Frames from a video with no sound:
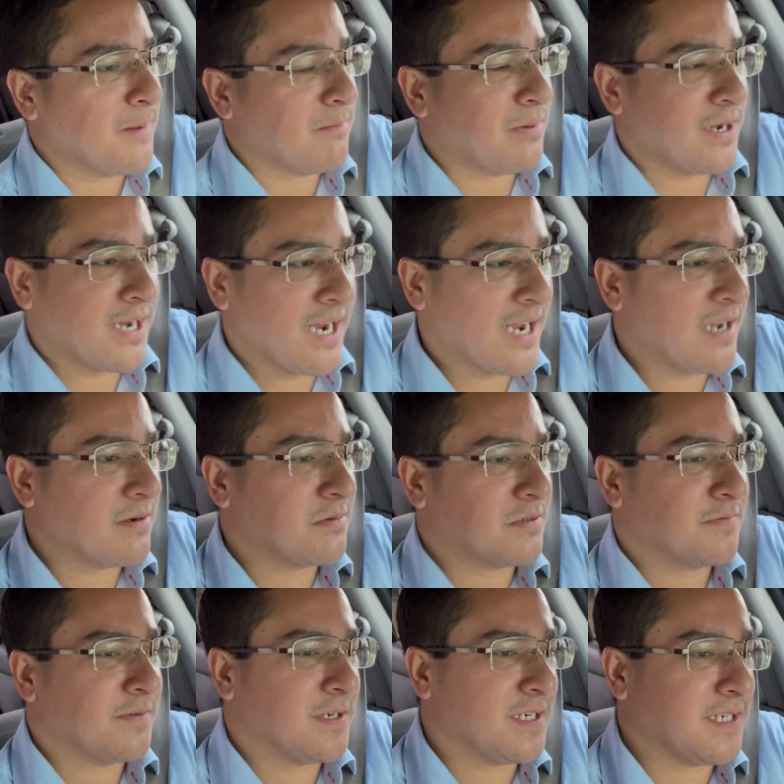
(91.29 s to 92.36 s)
But yeah, it
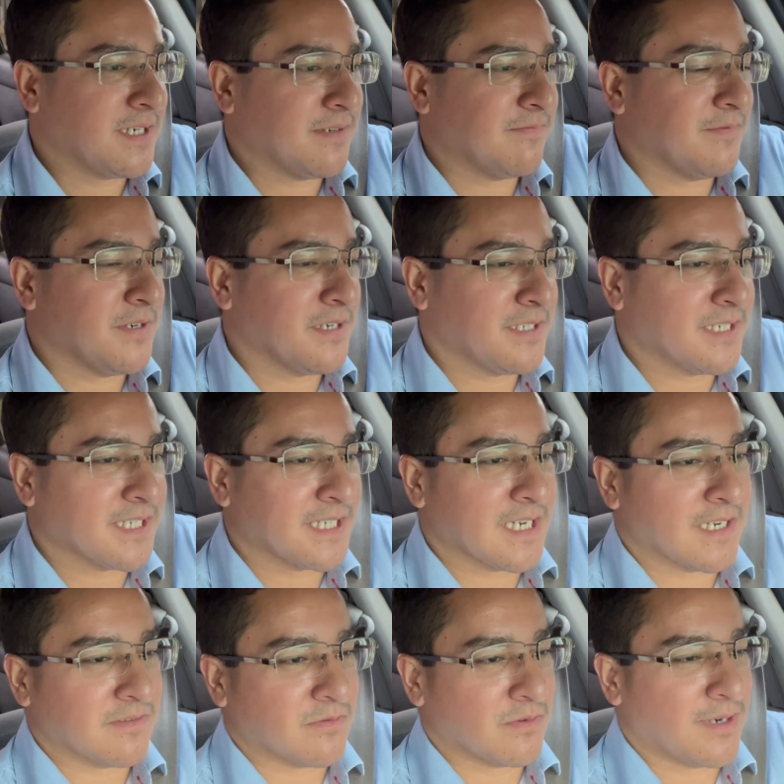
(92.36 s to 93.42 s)
was very, very
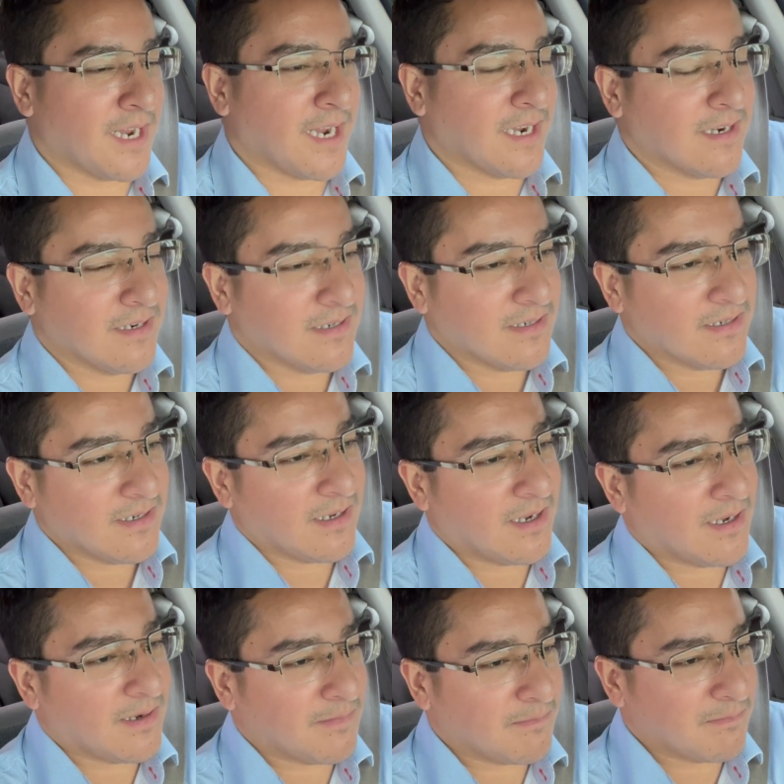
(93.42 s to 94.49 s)
successful day.
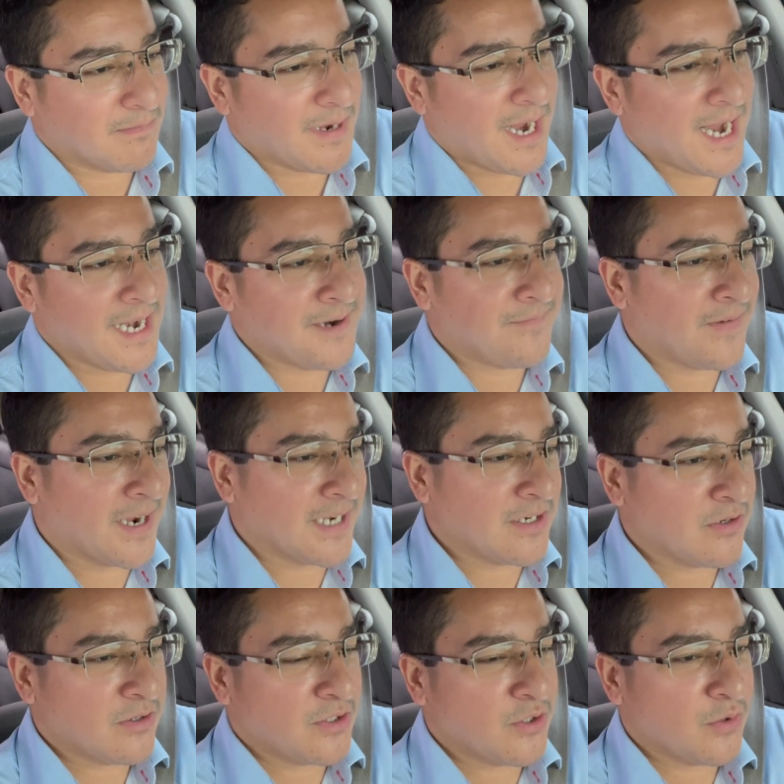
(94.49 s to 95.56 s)
And if I
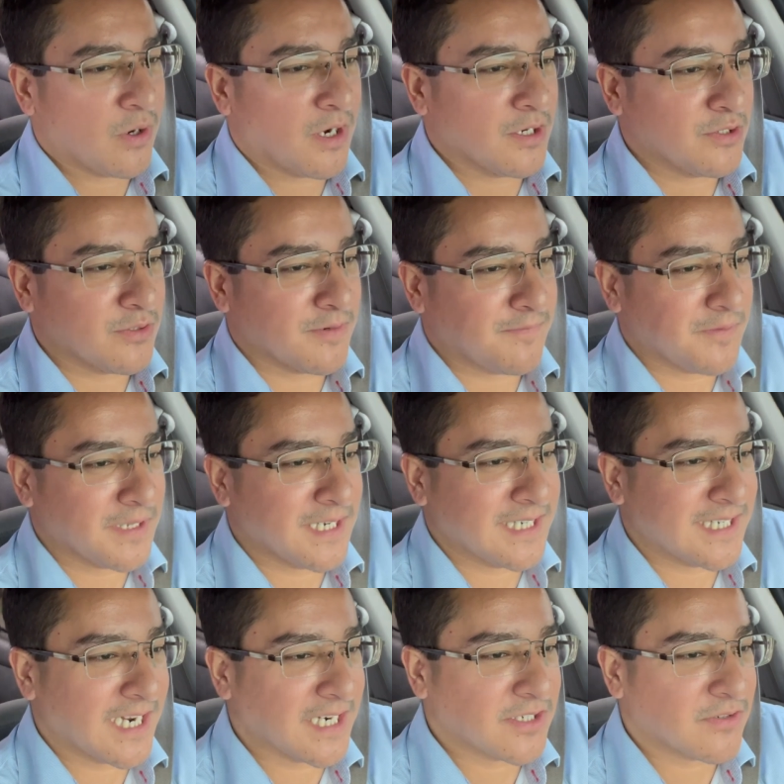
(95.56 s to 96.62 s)
do 200 for
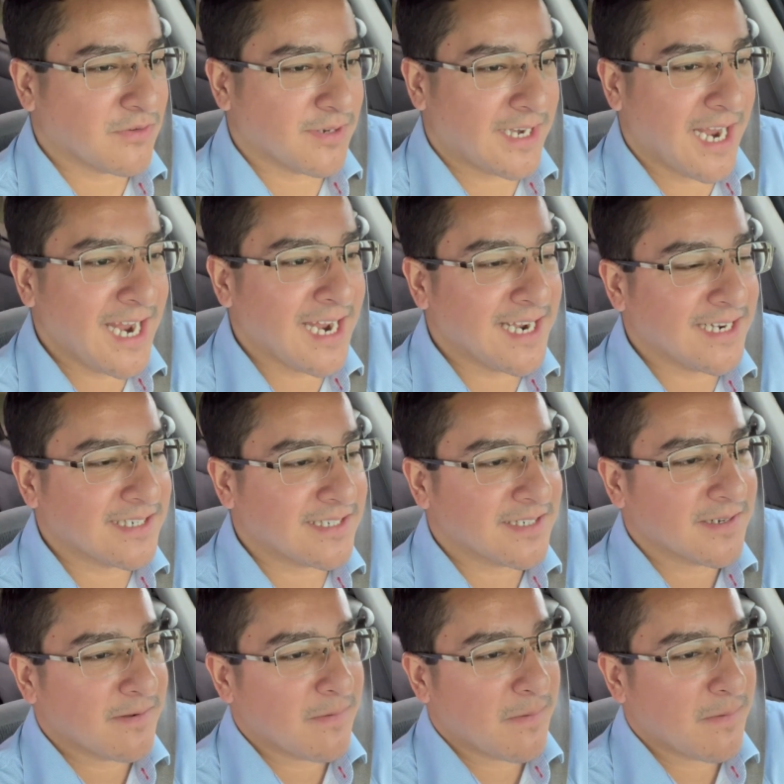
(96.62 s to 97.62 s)
these next 3 days,